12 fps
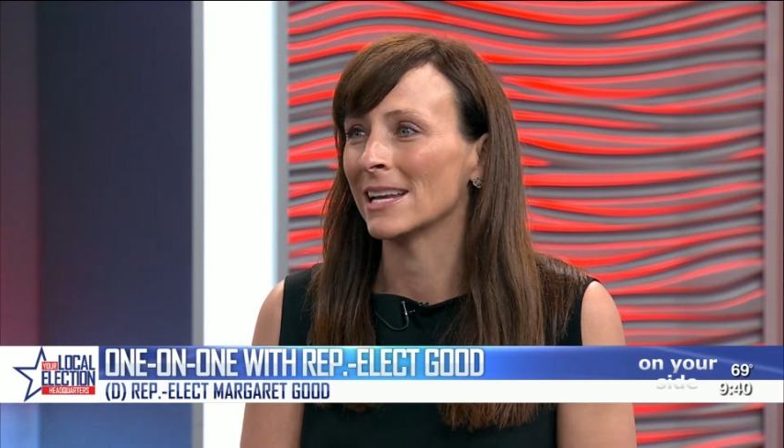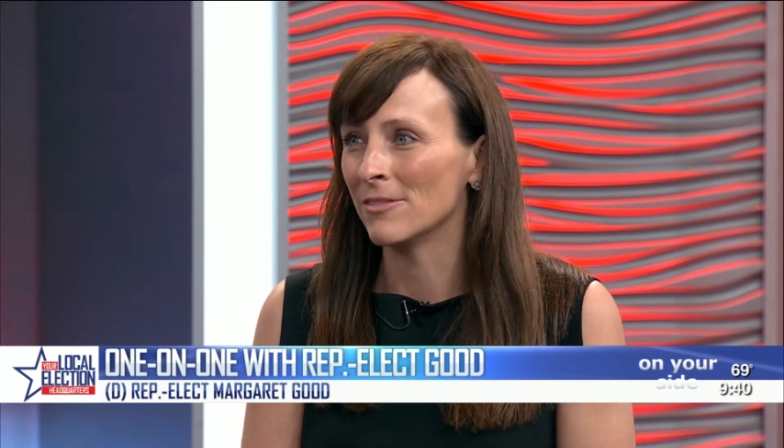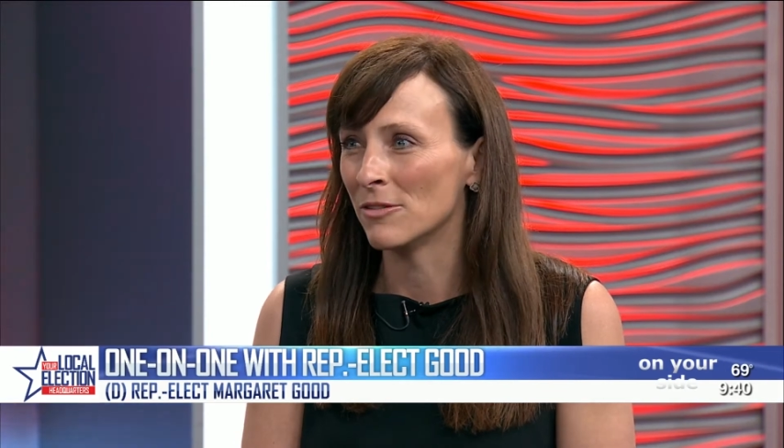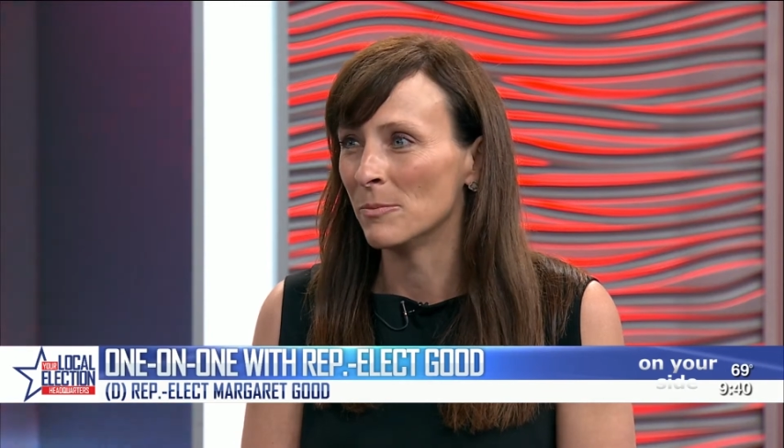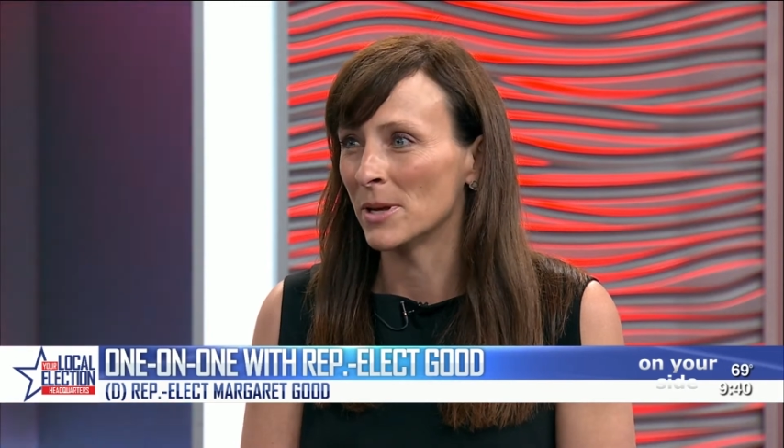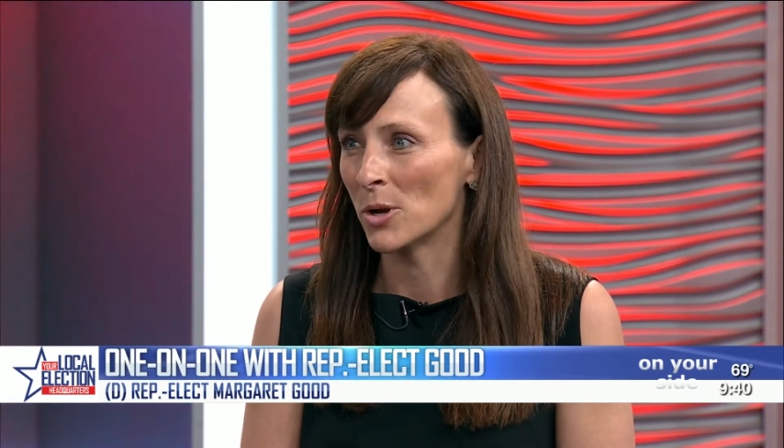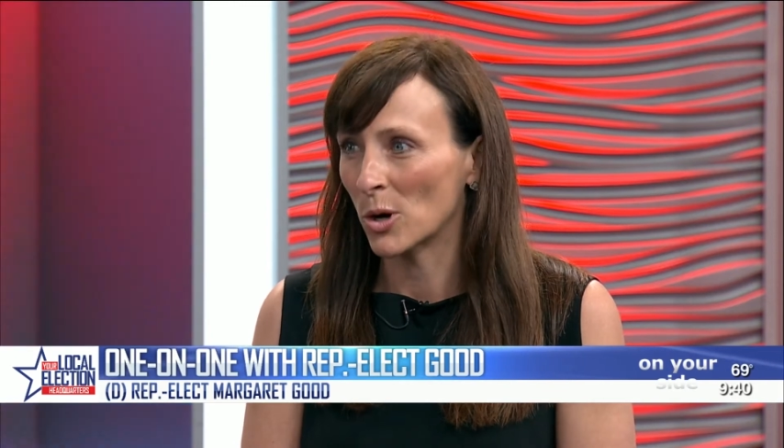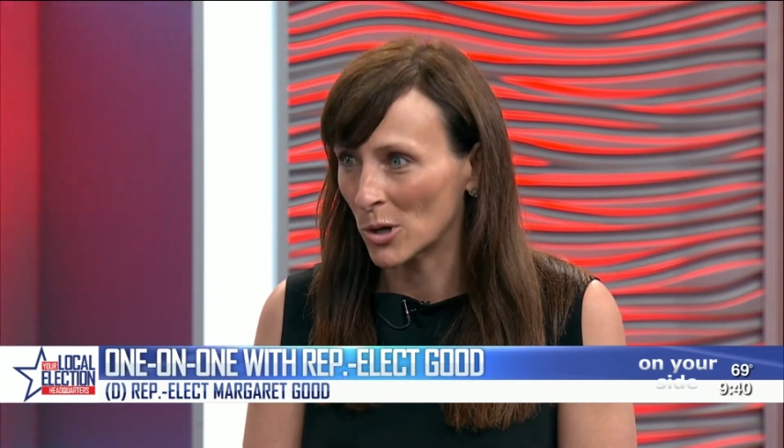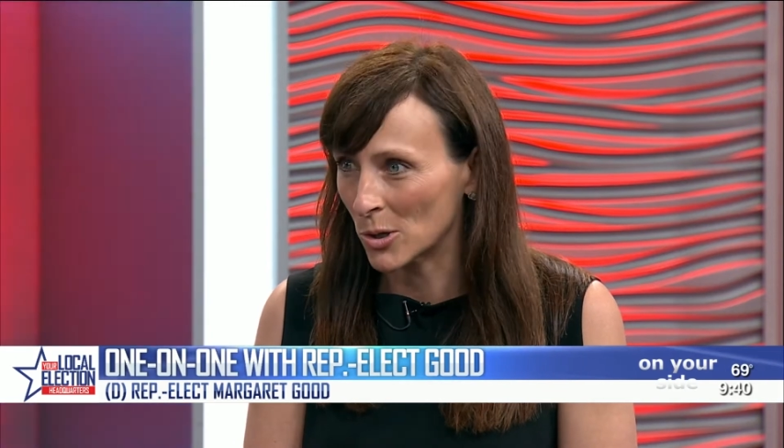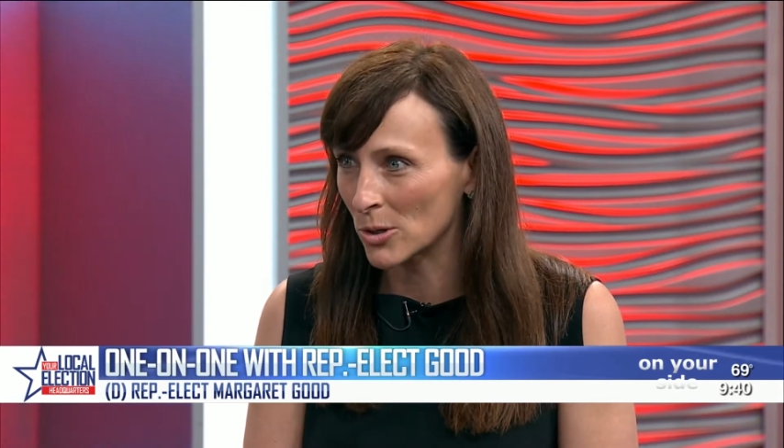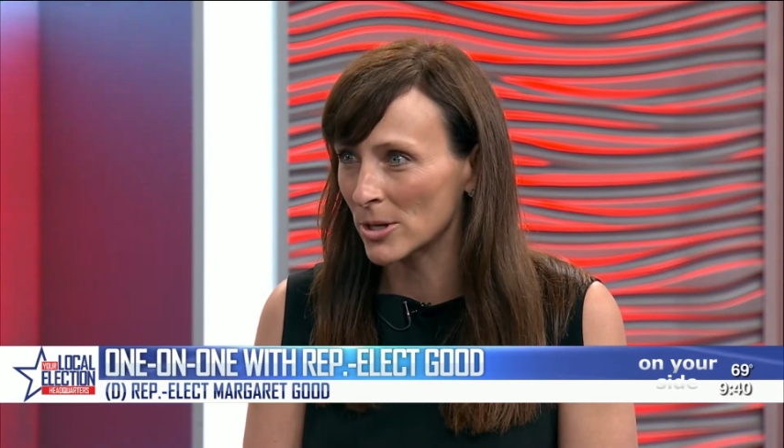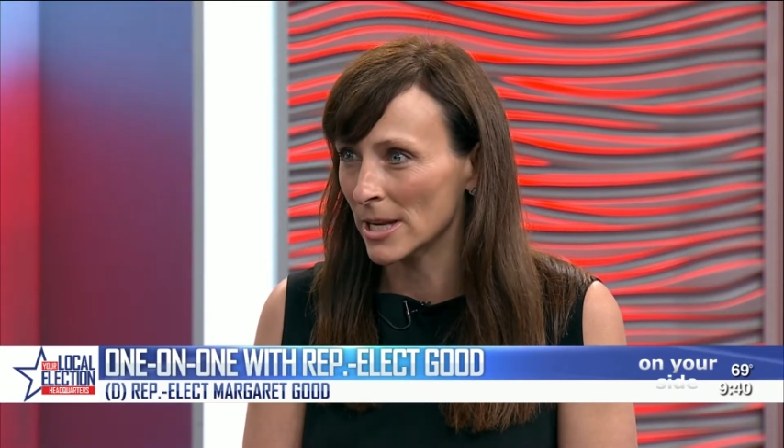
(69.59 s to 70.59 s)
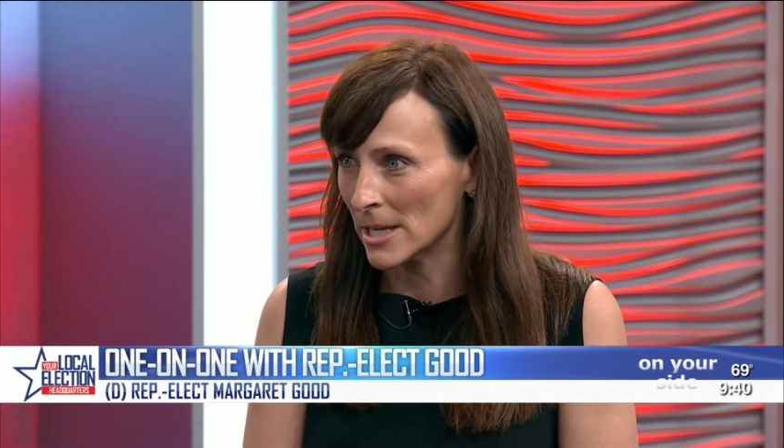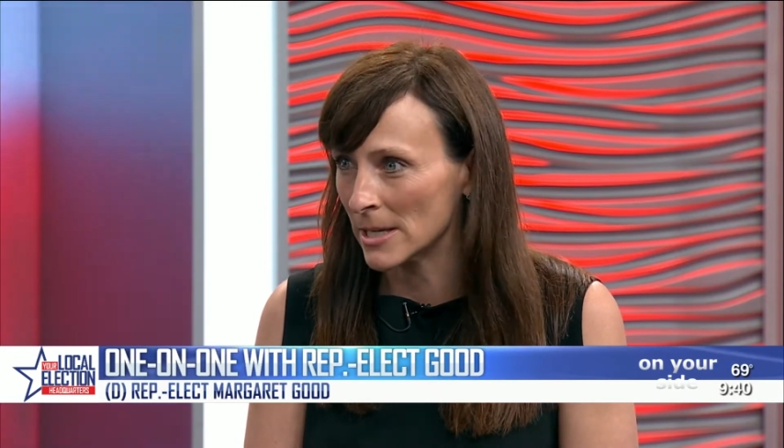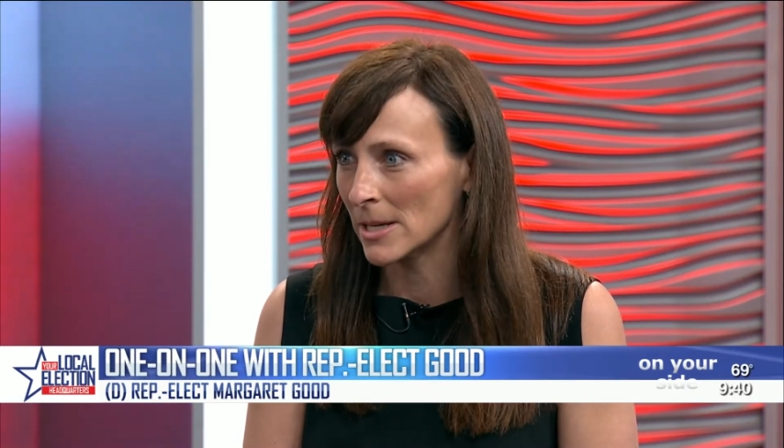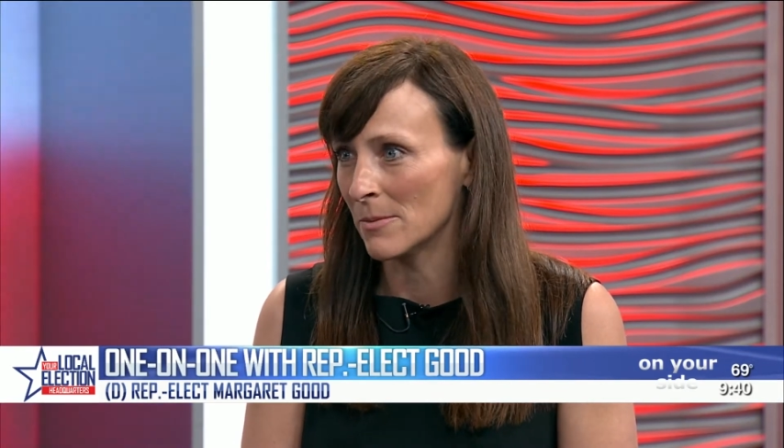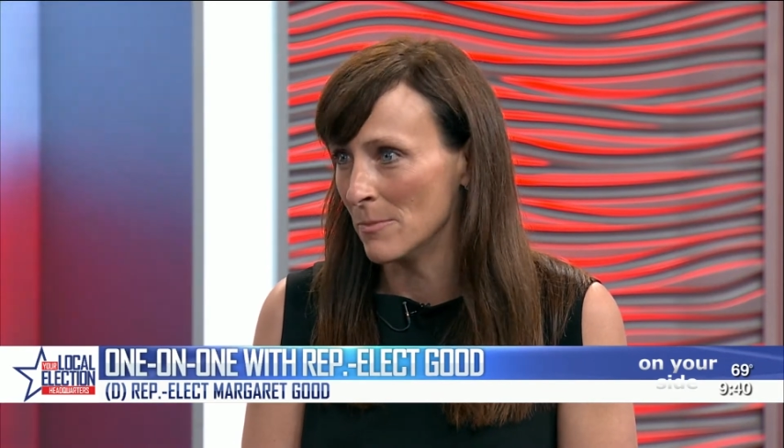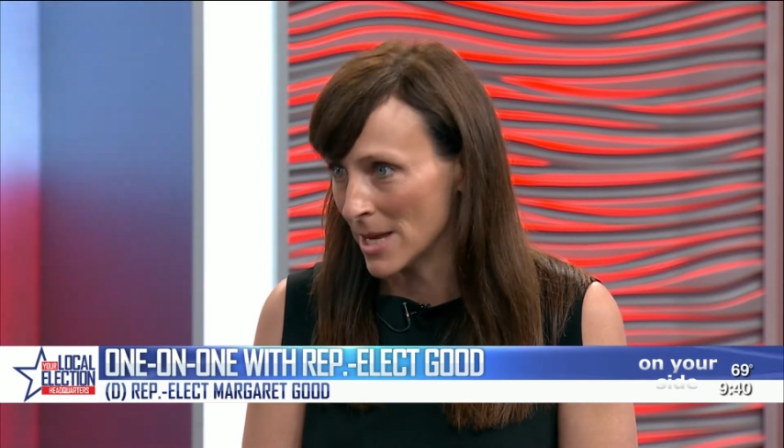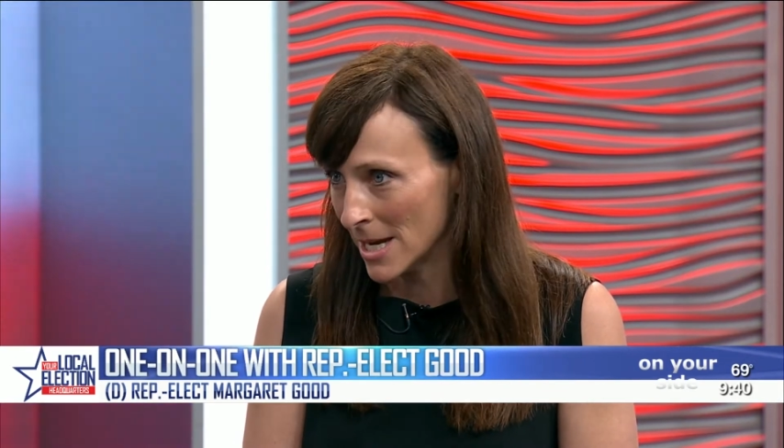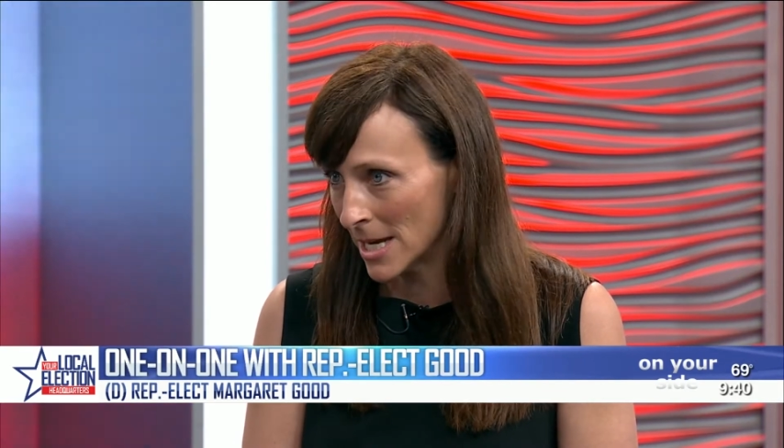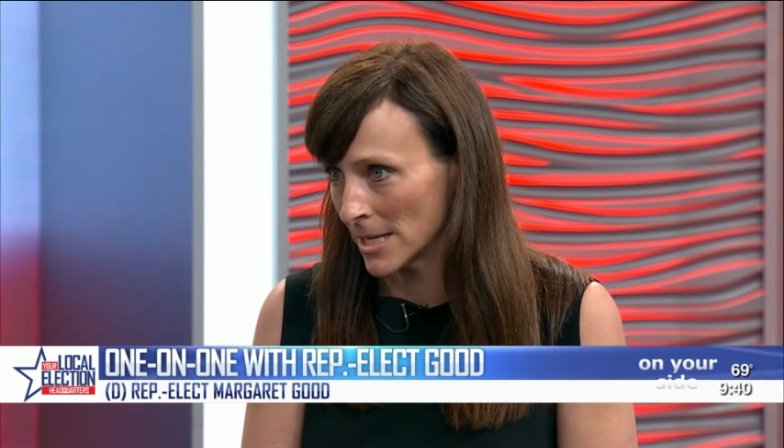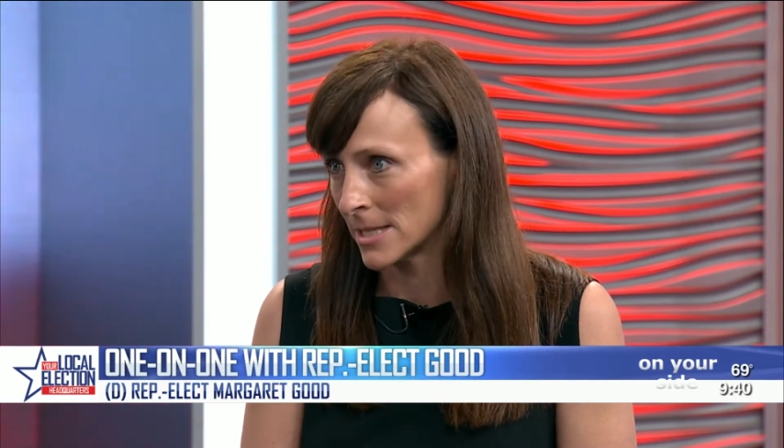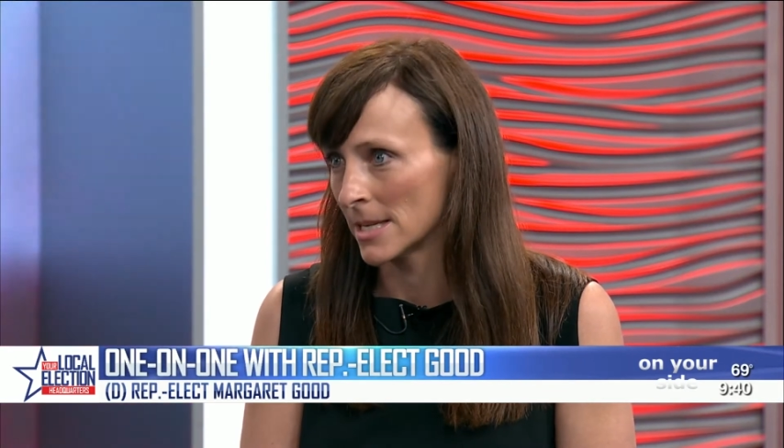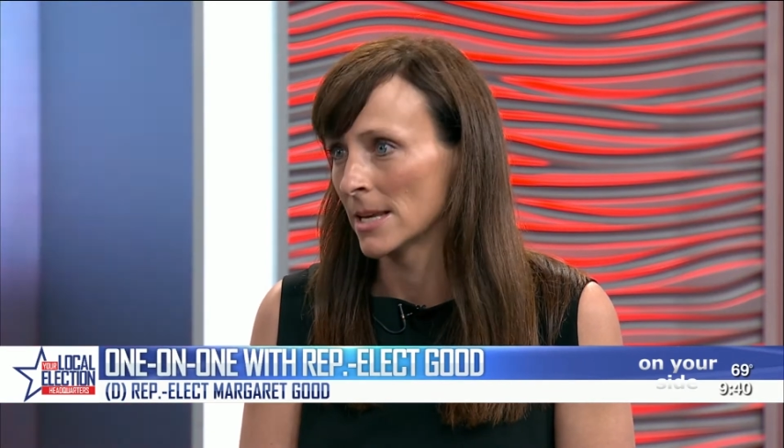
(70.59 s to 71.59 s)
even been heard in
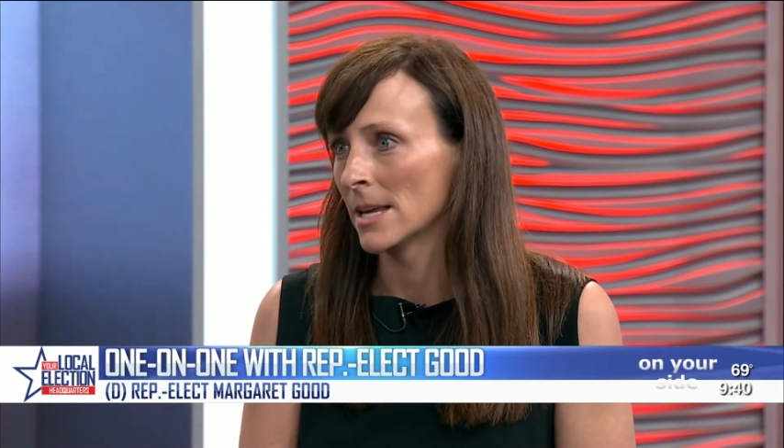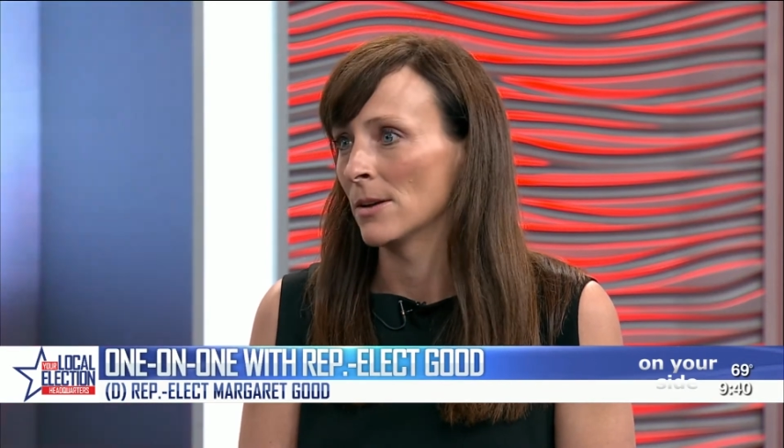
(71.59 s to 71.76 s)
committees.